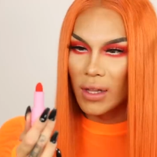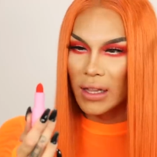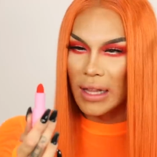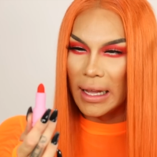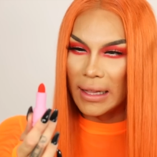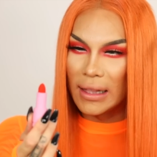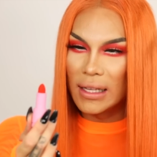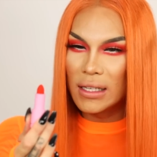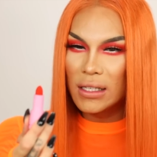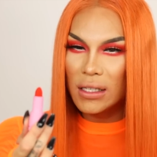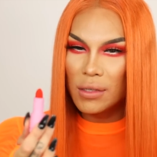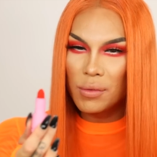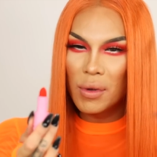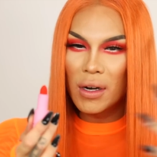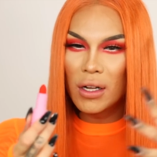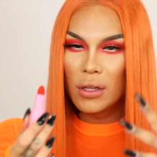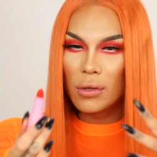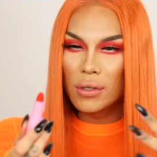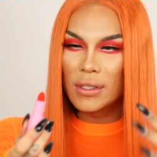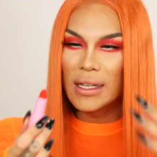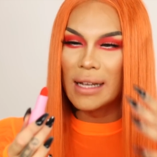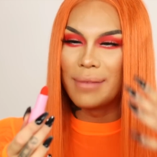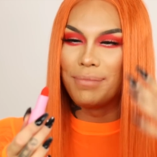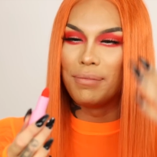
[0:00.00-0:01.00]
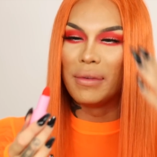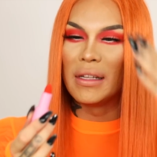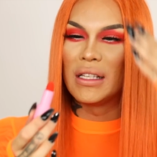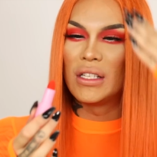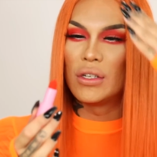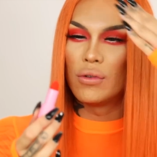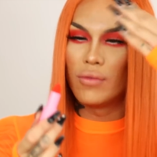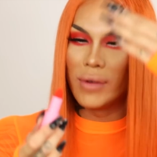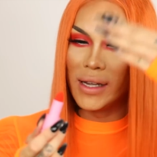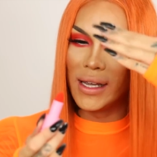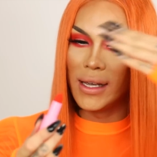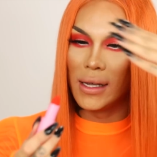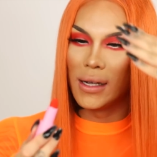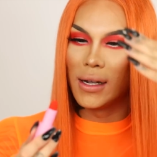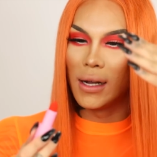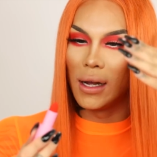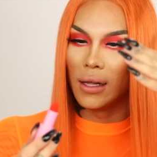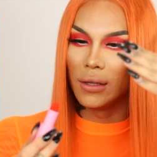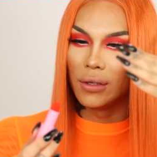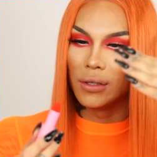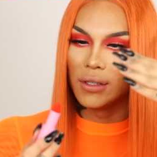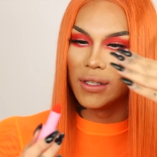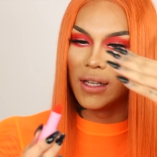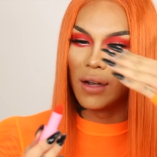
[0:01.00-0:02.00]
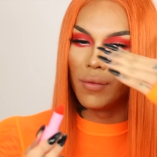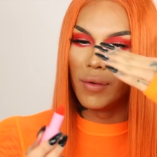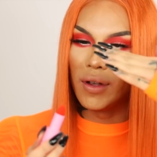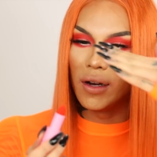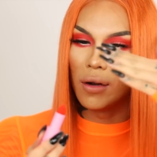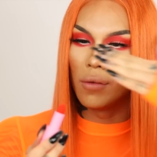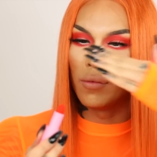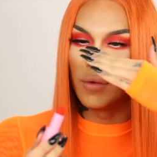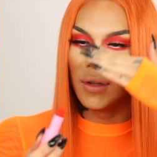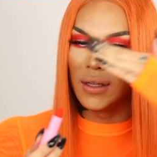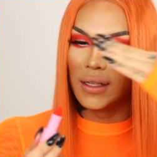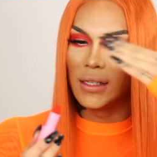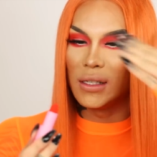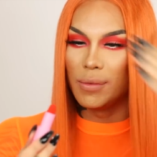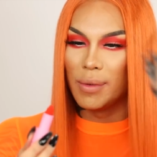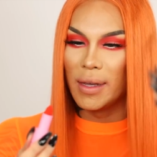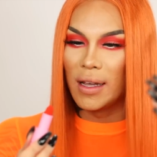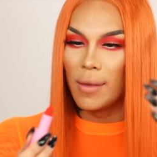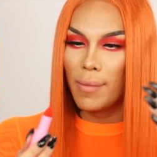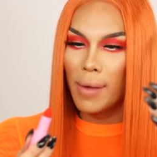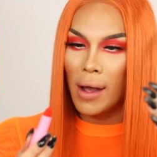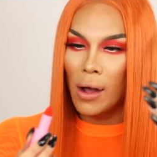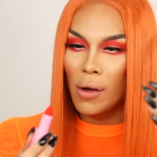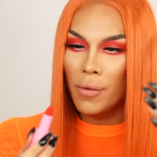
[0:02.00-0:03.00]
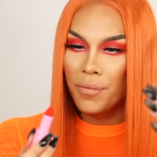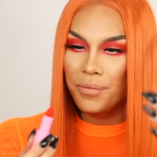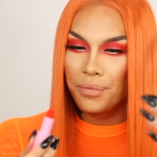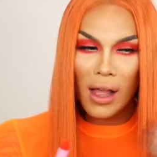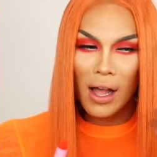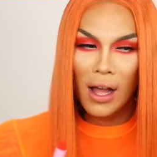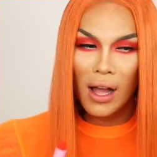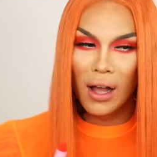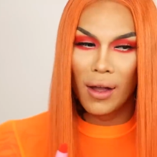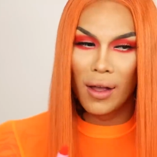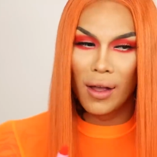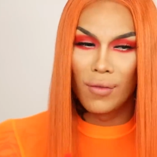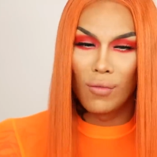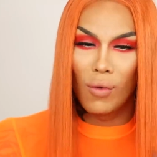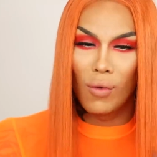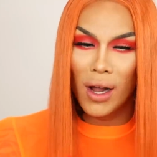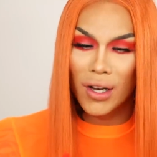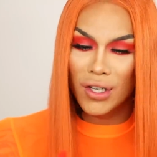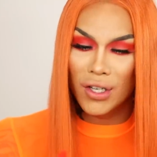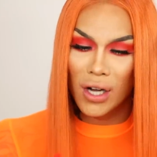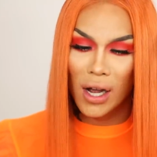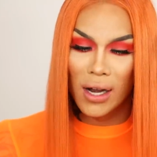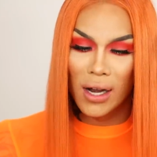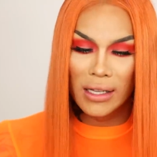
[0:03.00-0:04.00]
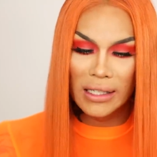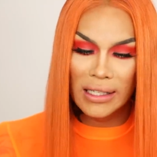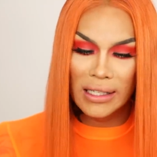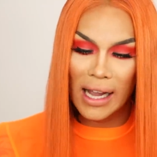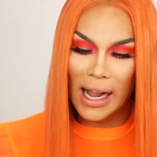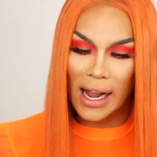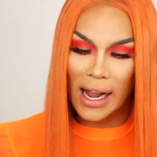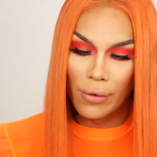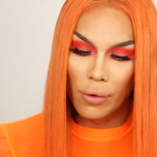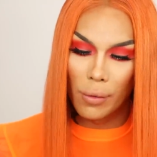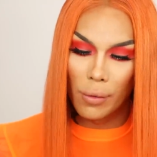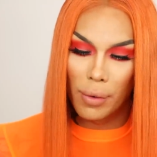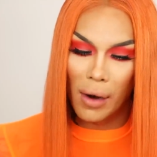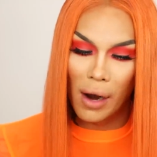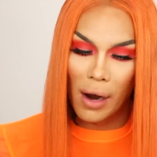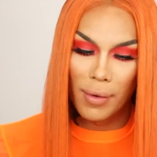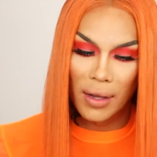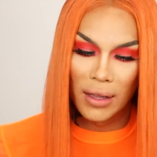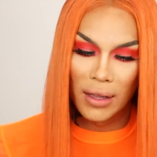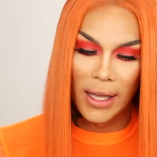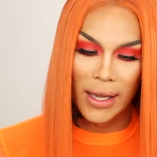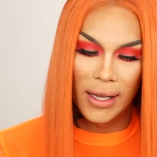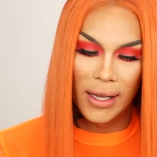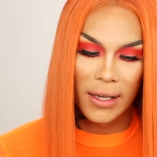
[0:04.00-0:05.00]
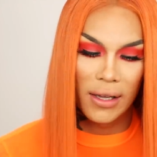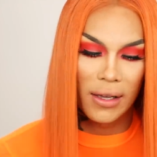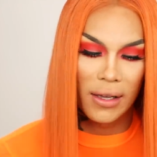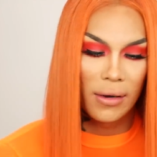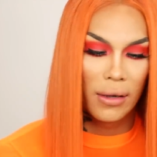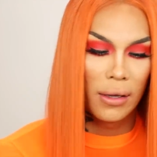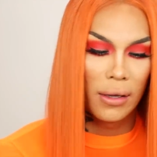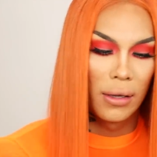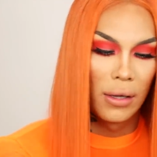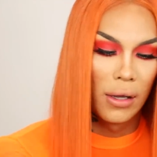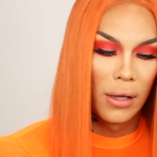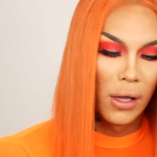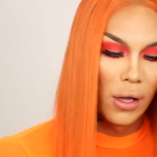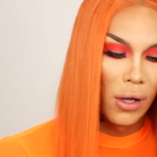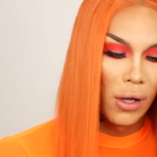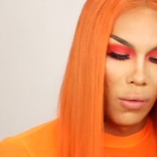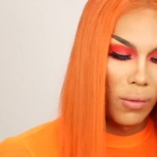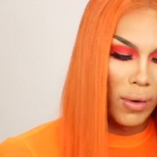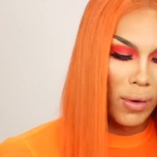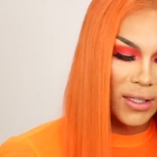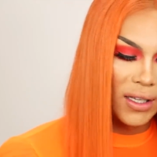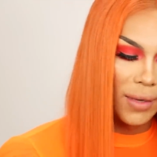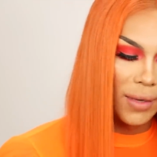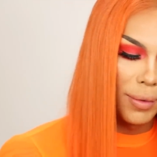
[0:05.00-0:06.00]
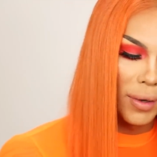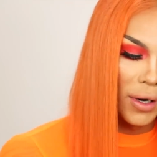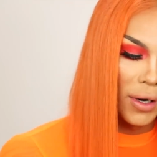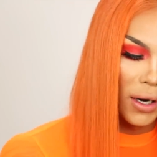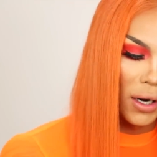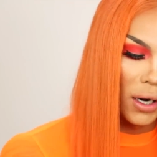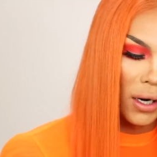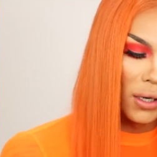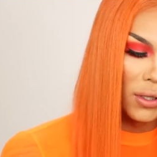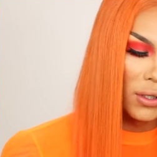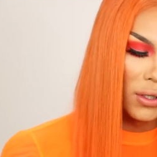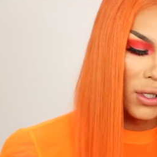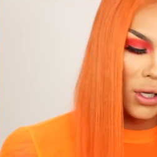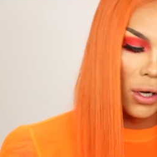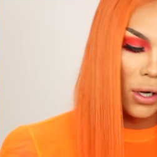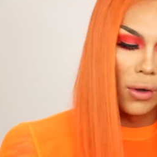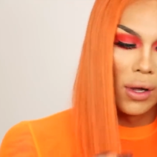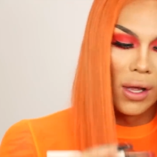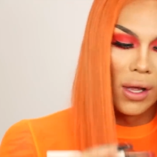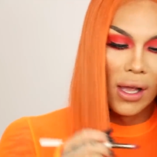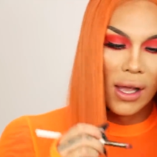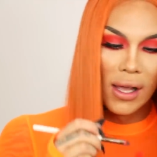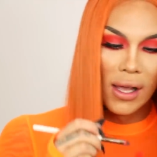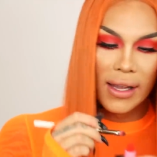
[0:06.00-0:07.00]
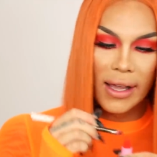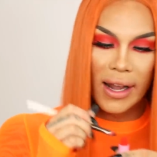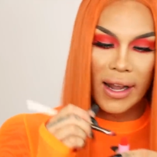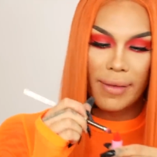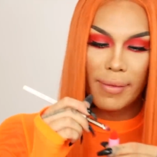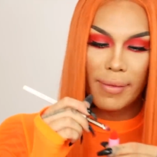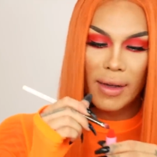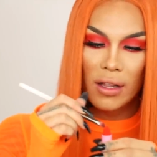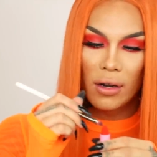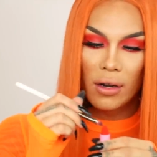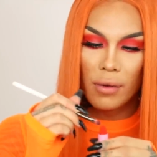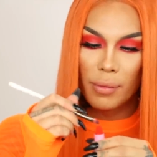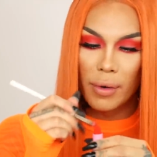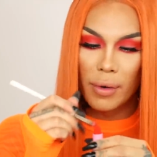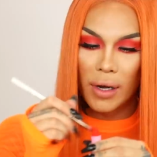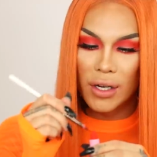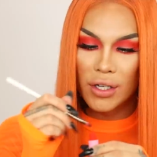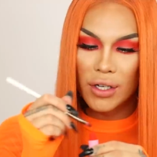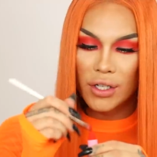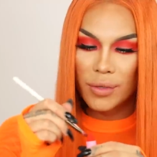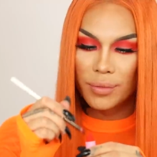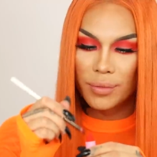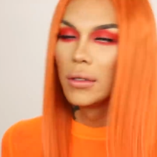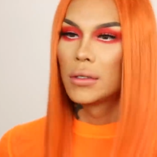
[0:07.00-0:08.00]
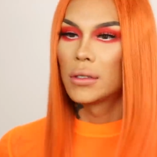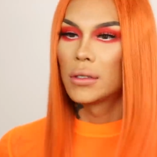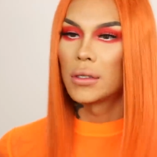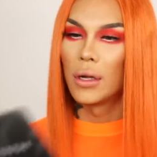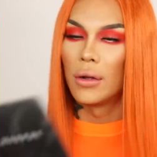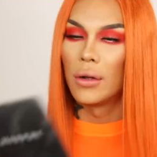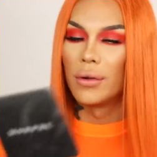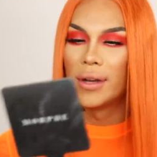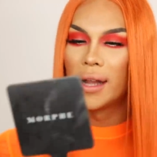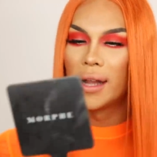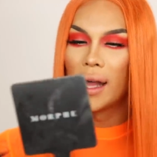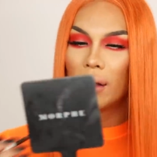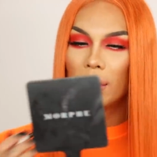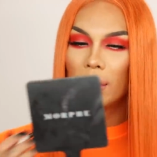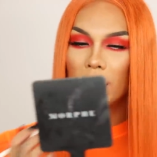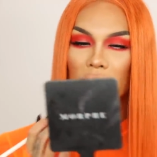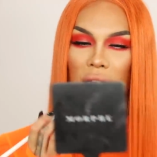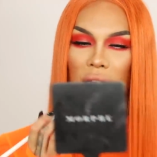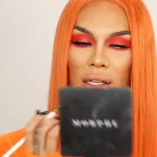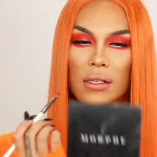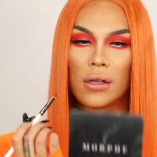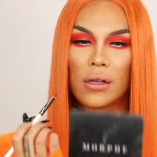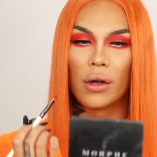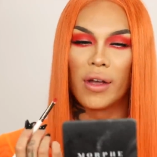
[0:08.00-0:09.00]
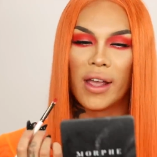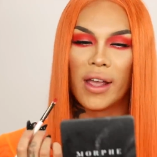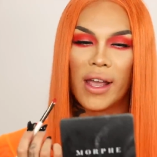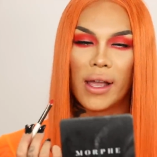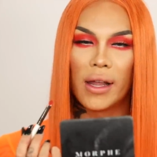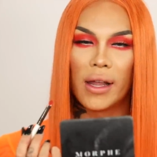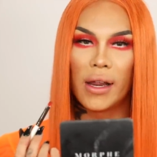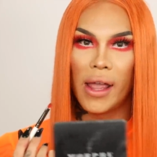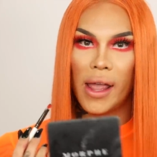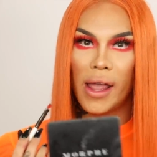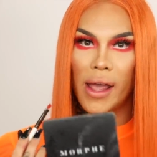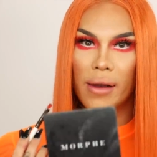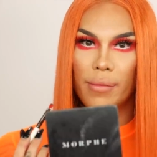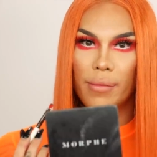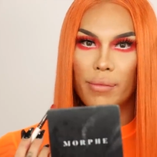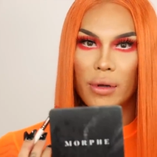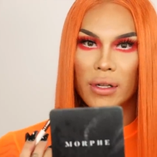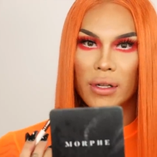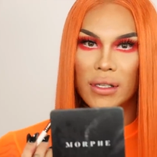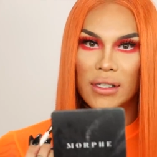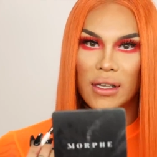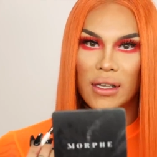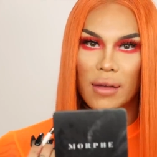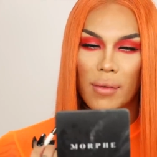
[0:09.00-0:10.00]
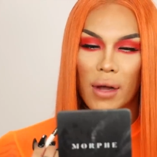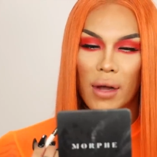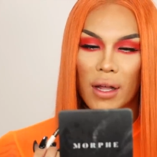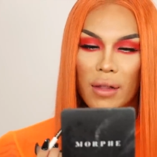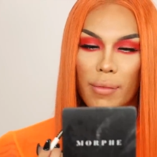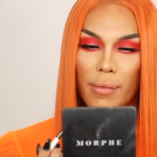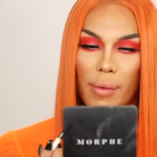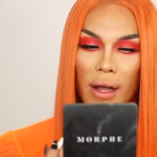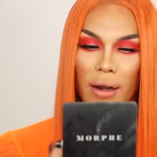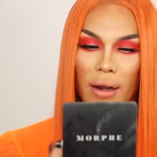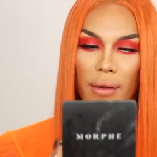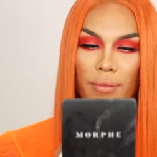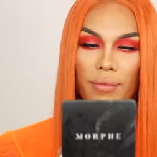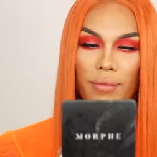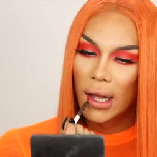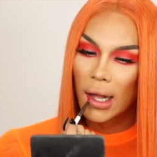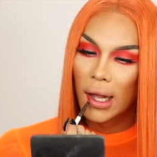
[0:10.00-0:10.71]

Like this is one of those like between colors that we don't really speak about. And watch, honestly, I will probably like it once I put it on. So getting my little brush. So now let's go ahead and put some on the bottom.